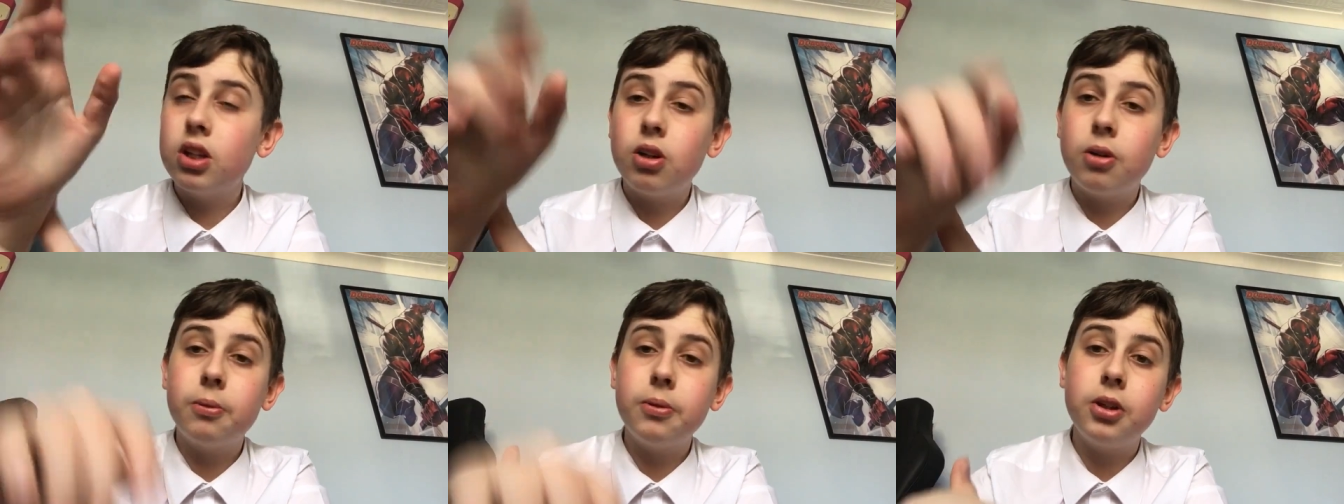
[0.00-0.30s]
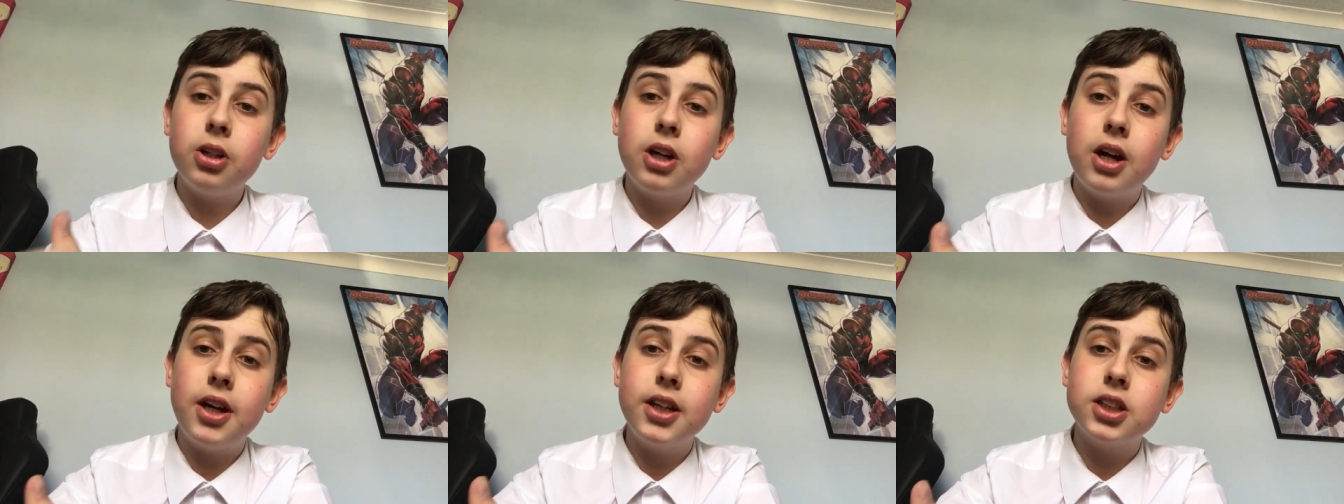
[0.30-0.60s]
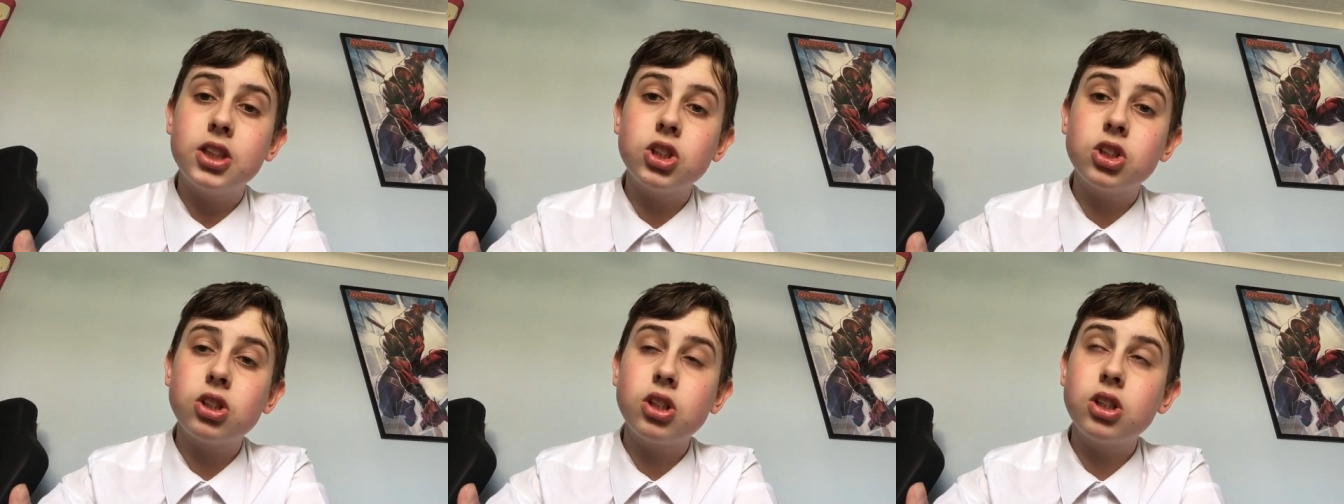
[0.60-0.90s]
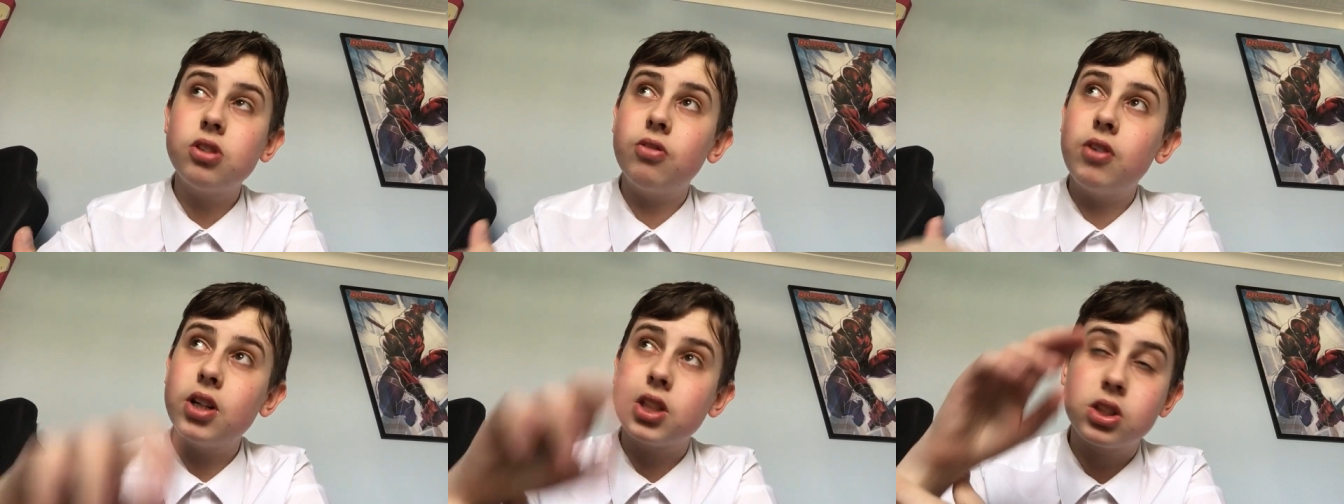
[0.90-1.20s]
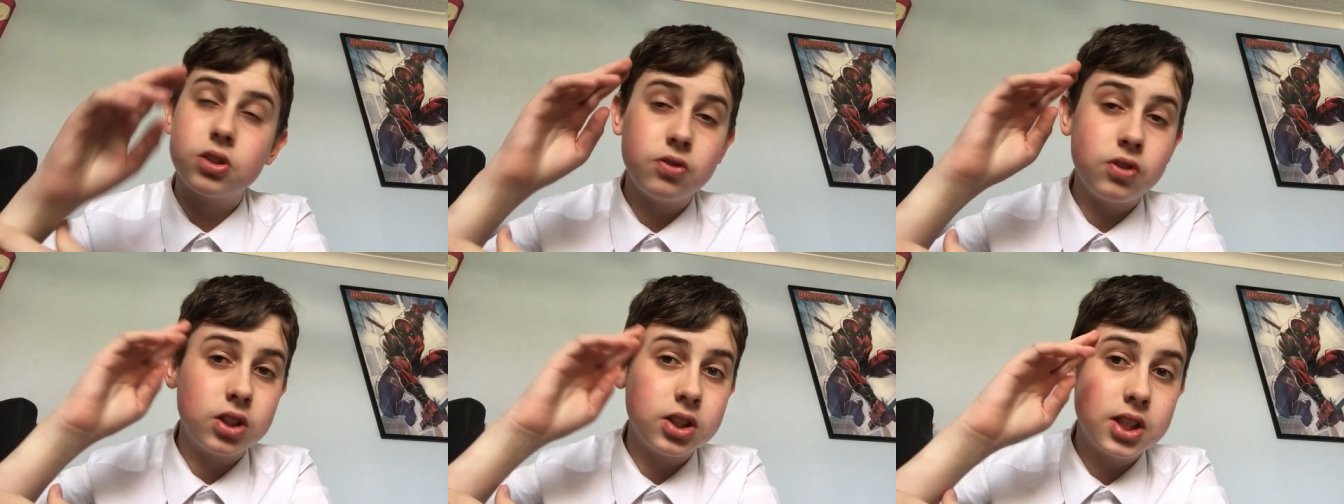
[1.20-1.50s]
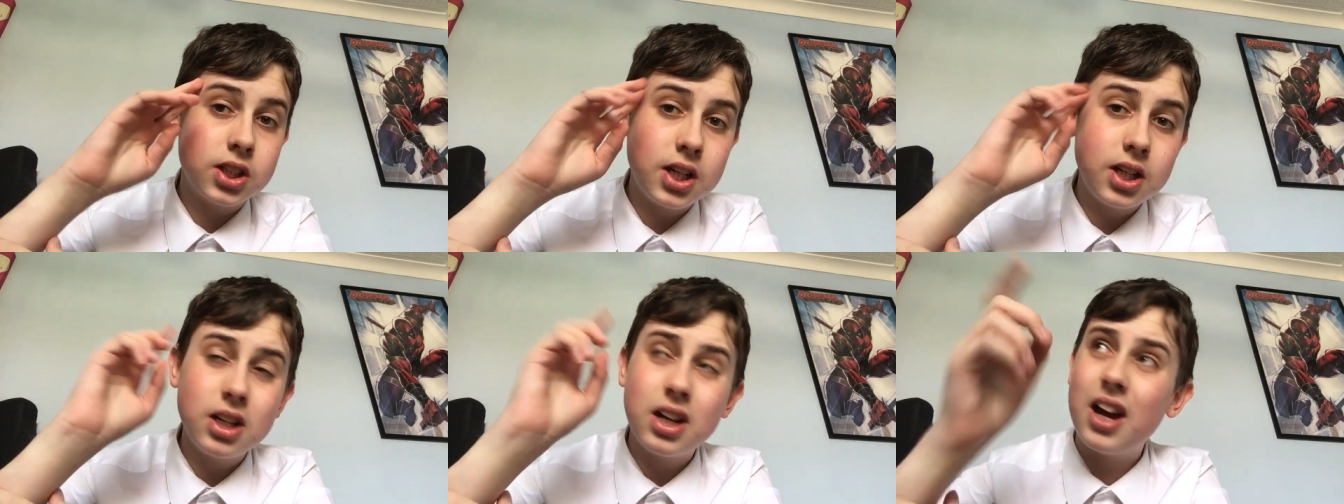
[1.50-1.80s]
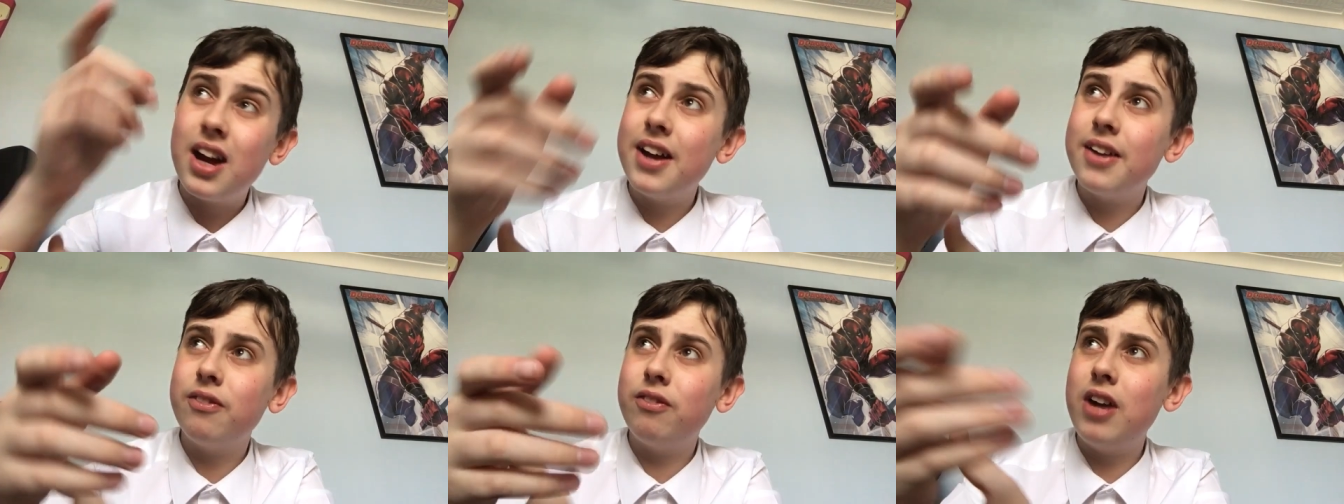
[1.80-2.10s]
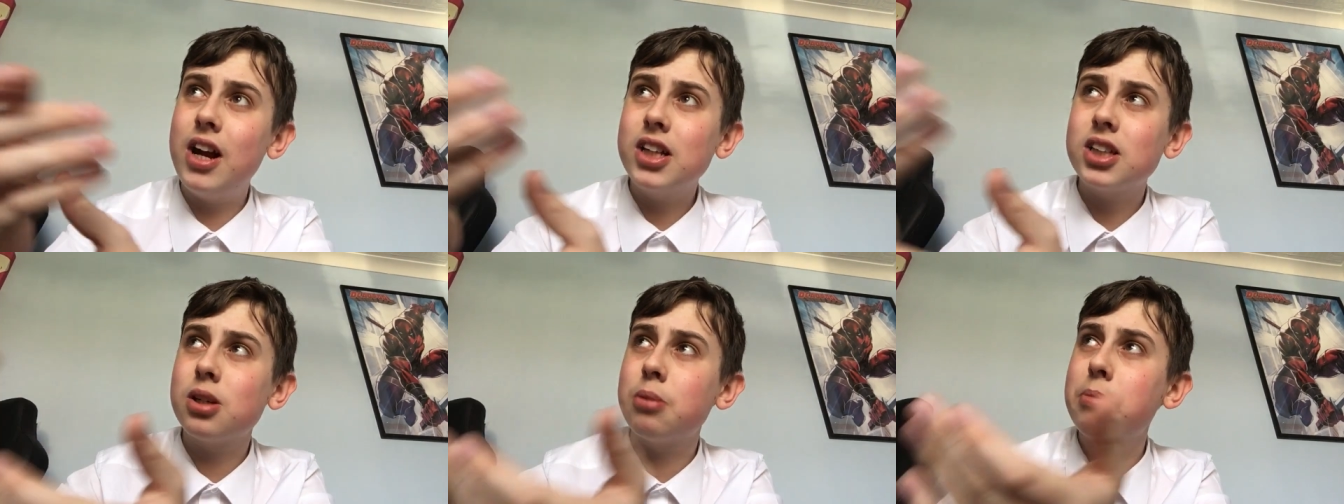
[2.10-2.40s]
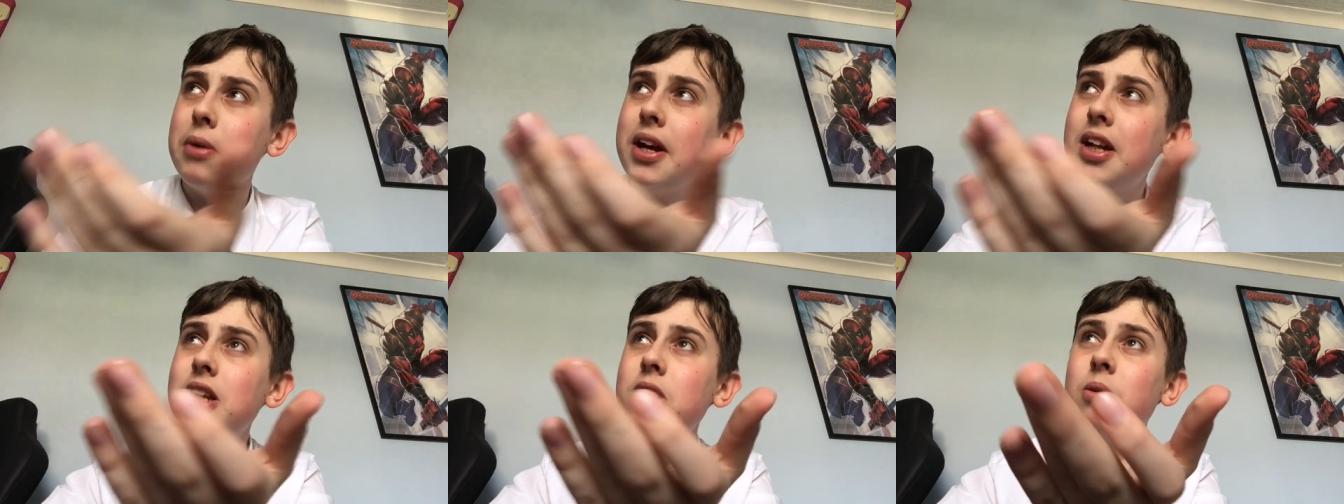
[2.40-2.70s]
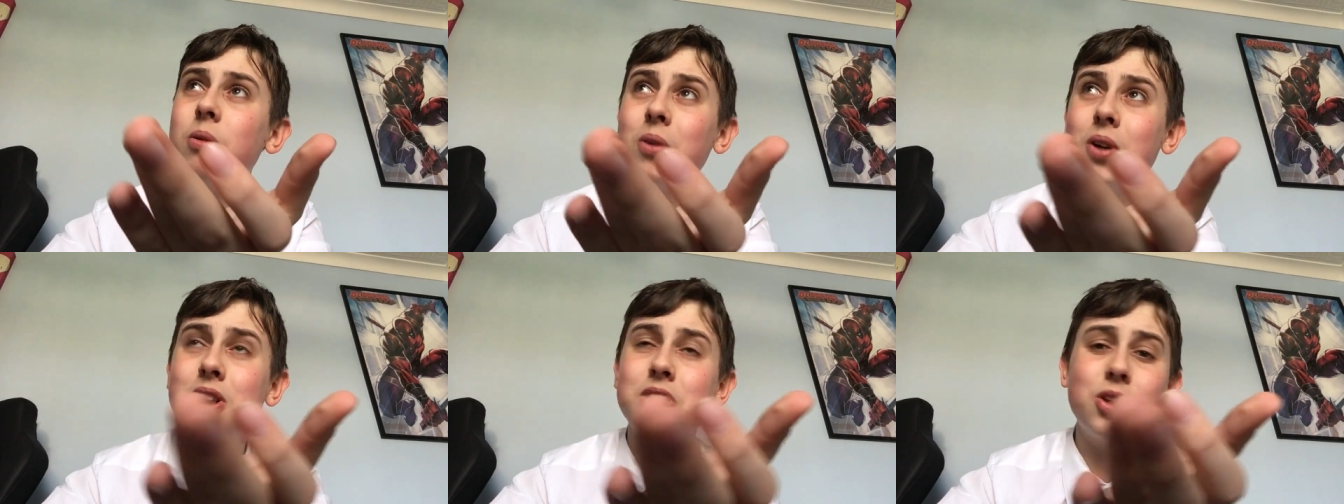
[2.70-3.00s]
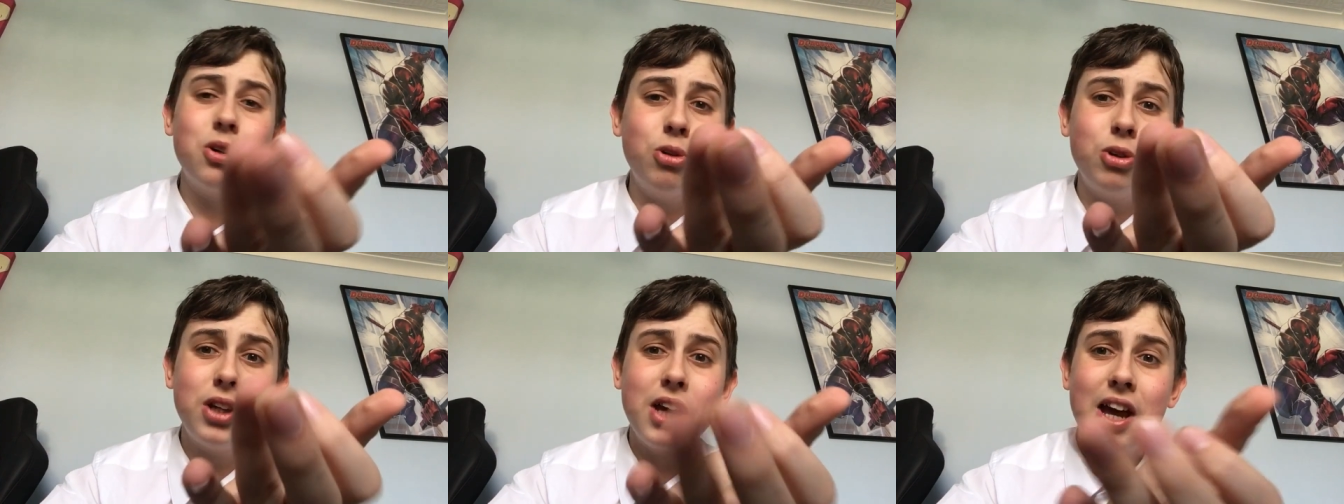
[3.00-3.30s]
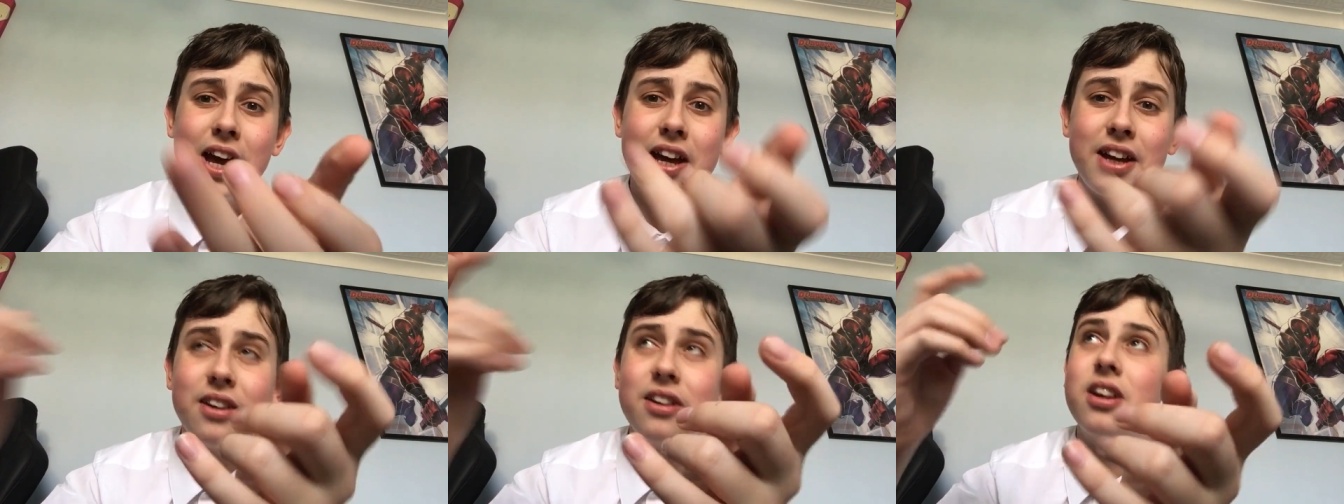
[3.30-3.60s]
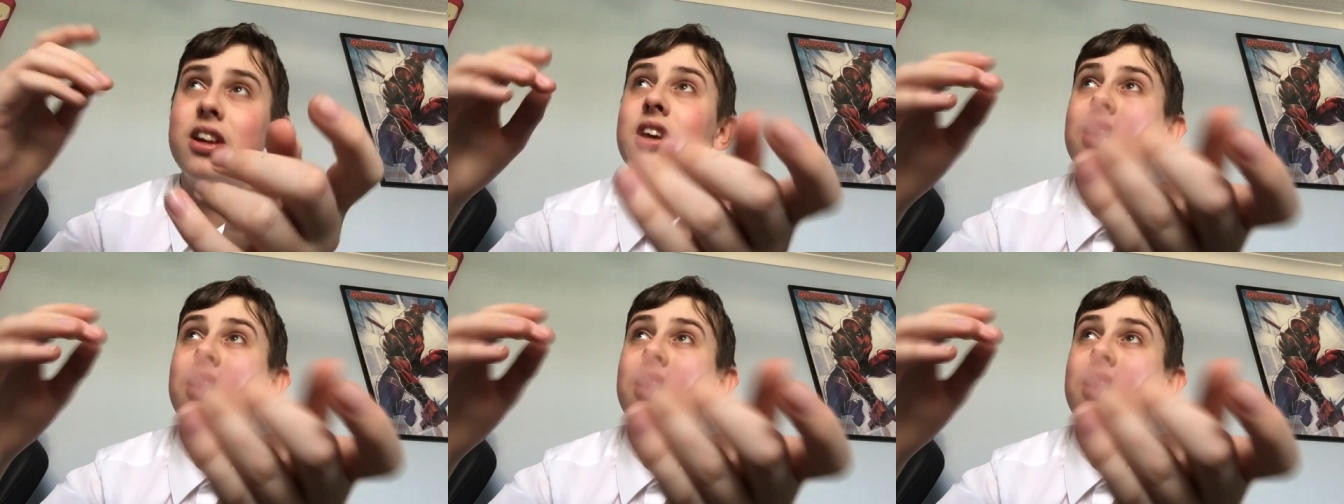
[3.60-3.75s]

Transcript: Hope you guys enjoy the rest of your day, and WrestleMania was okay.